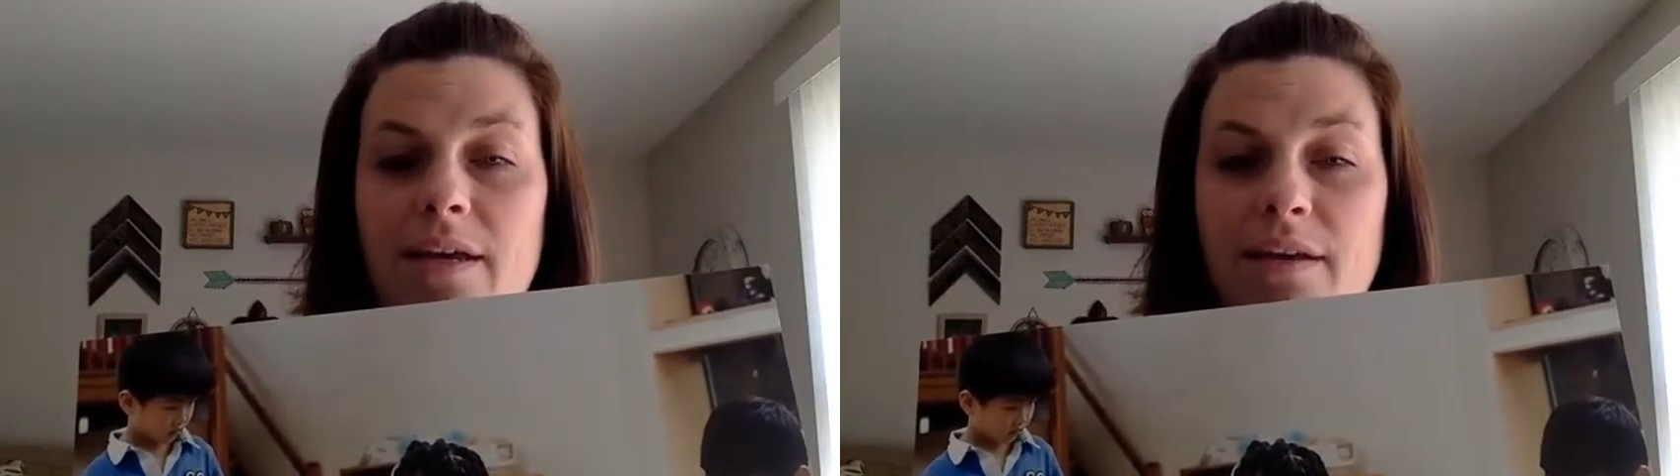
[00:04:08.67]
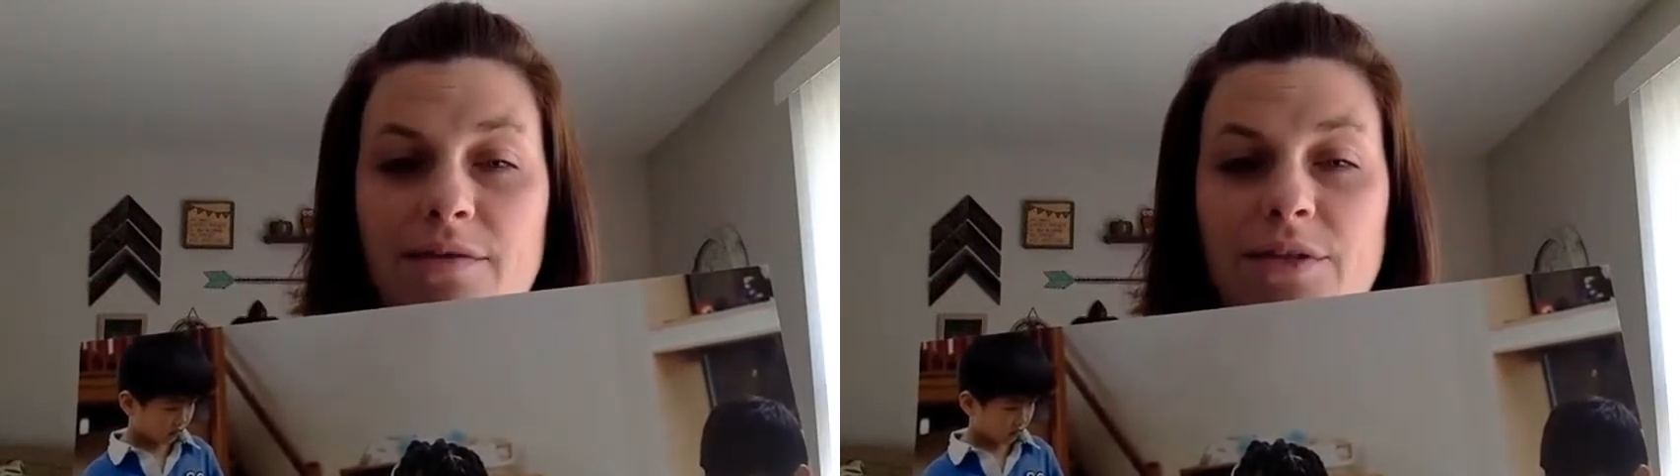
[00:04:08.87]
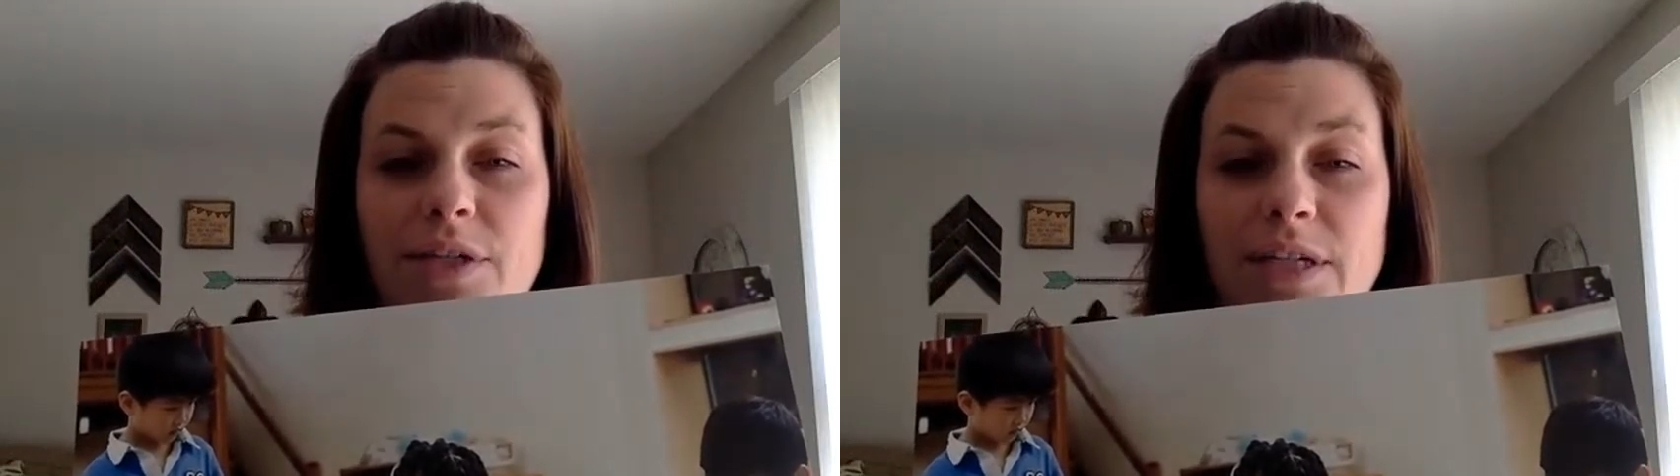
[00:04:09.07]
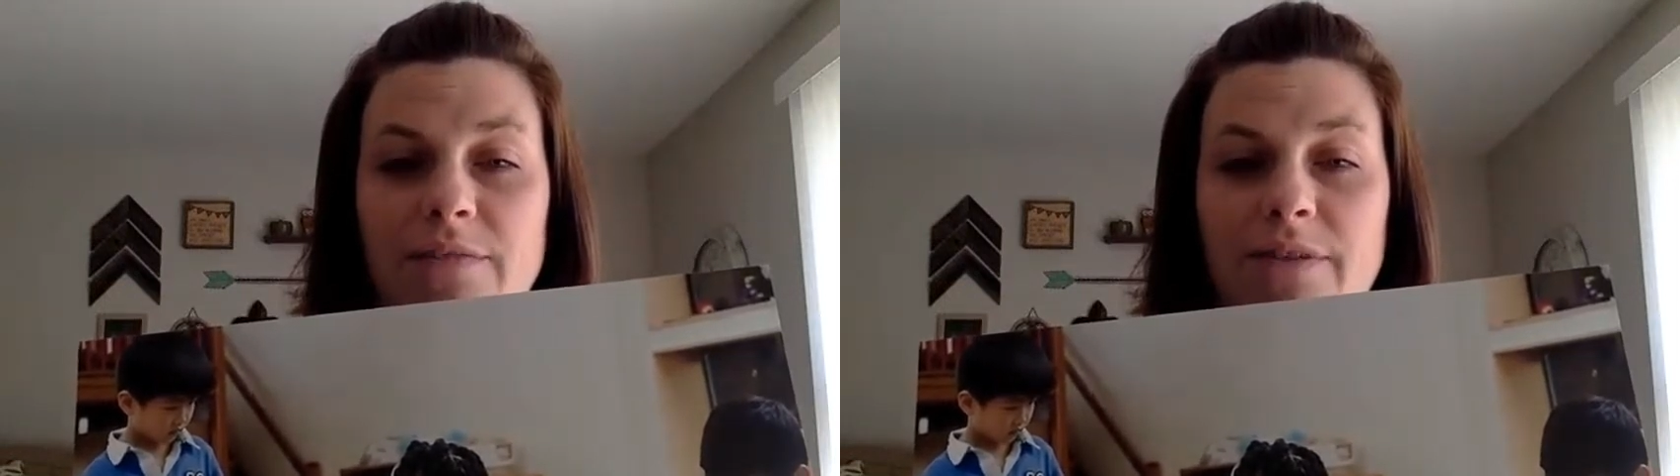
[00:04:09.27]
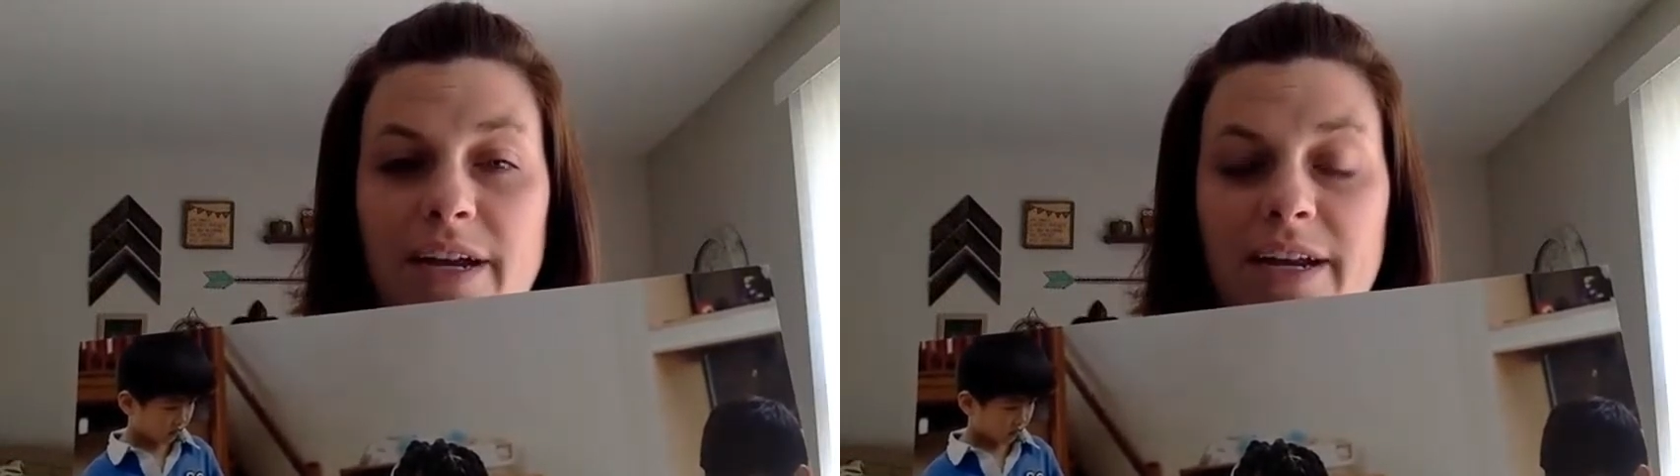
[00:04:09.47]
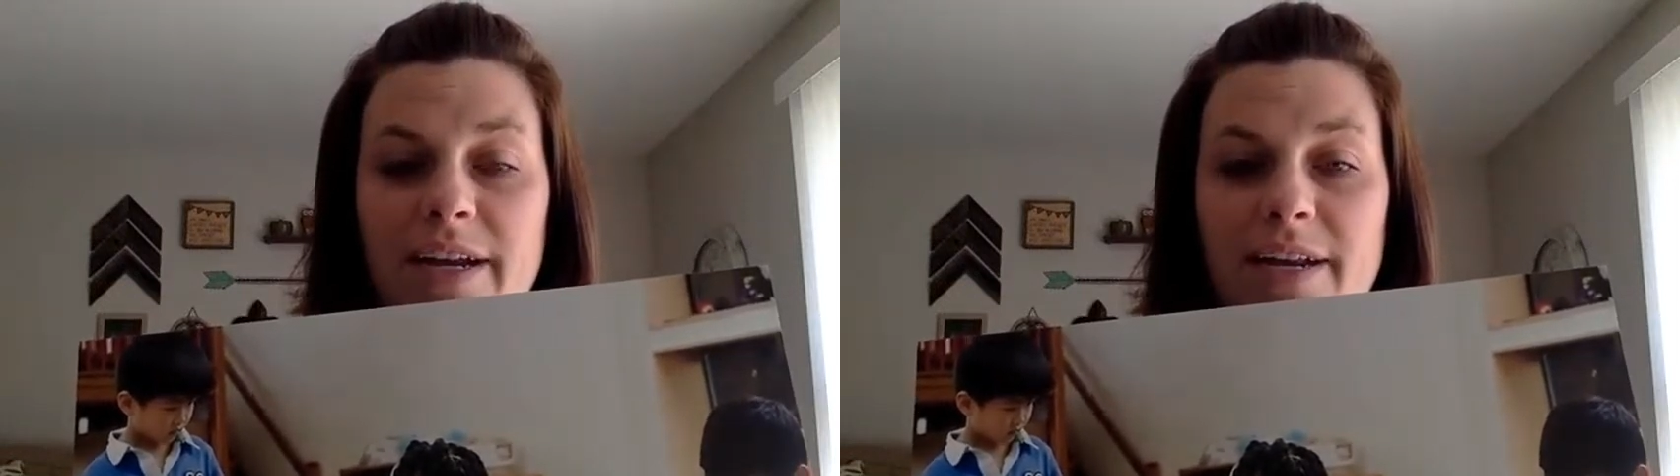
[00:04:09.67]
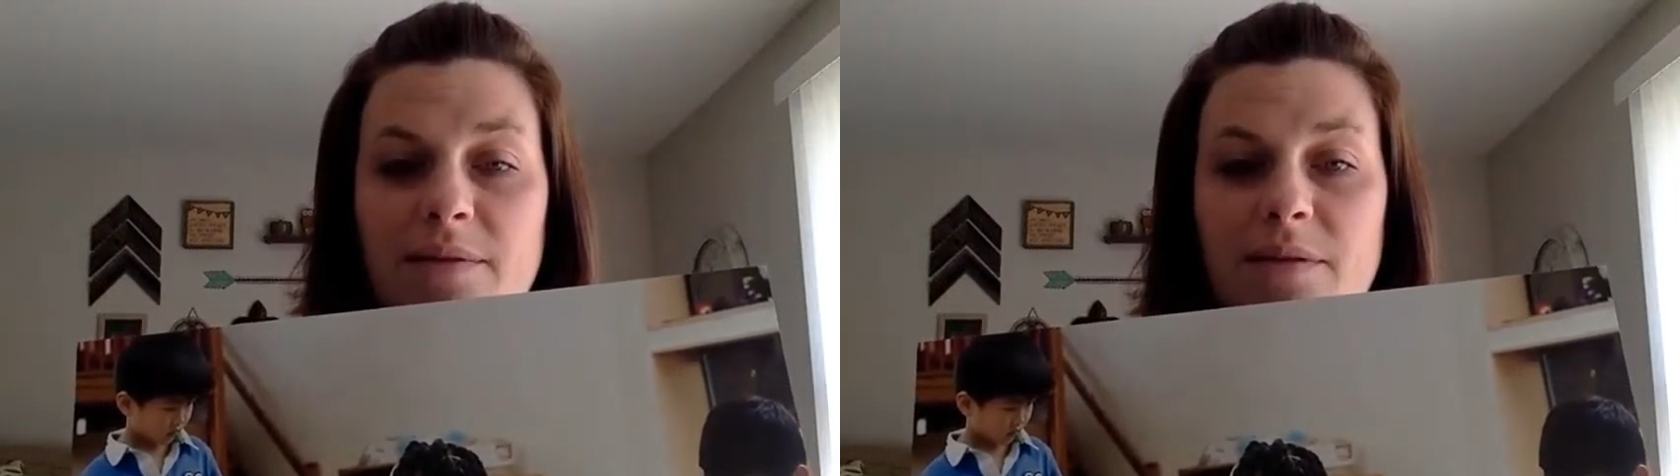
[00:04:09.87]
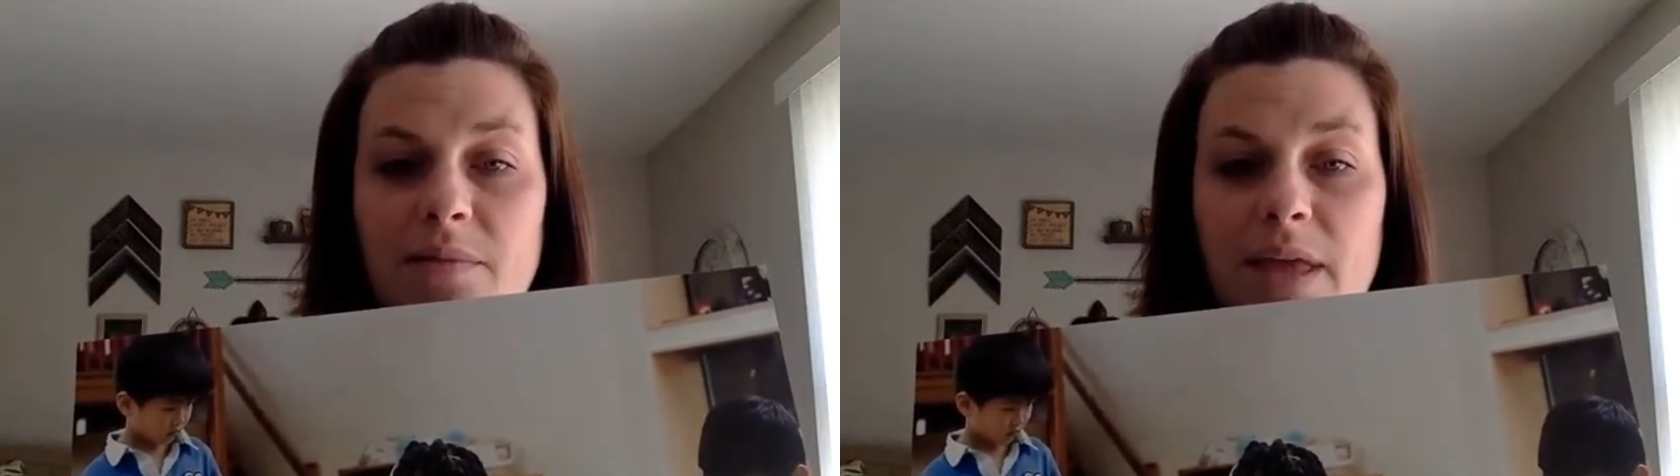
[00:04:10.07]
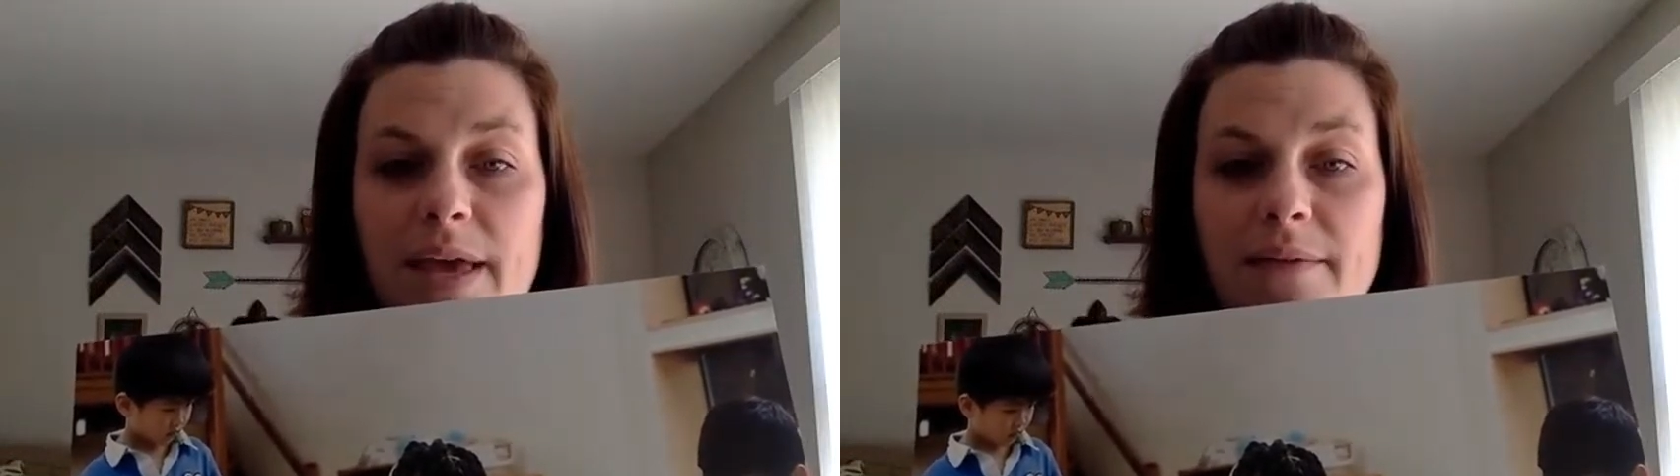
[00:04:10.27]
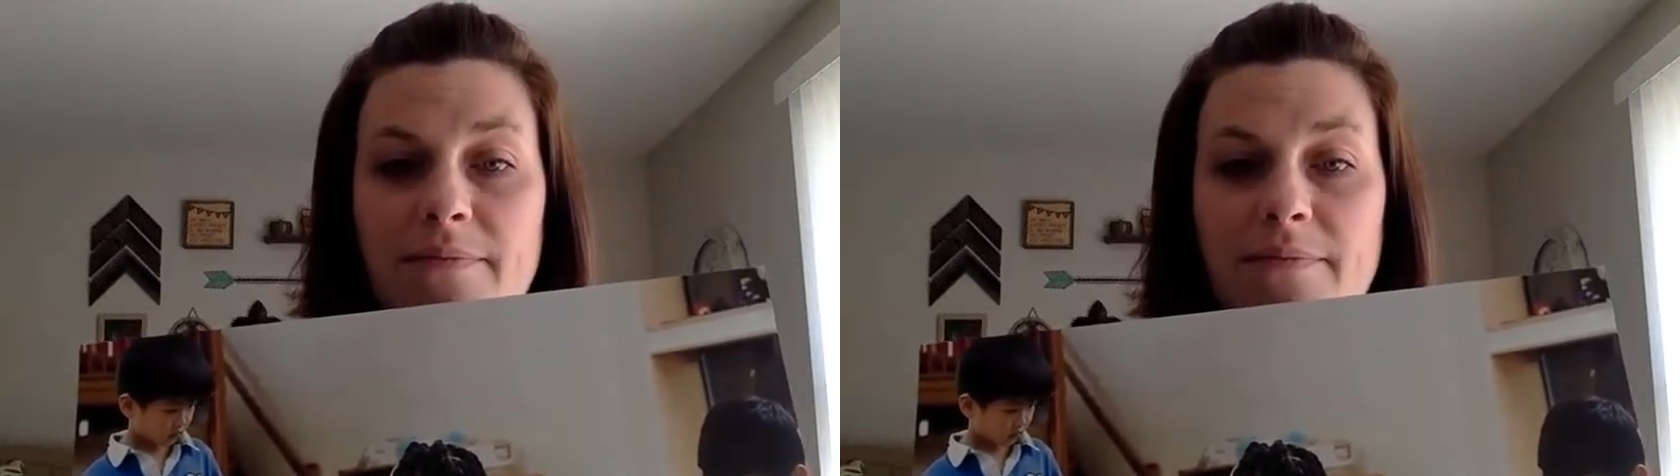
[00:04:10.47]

if she invited him to play?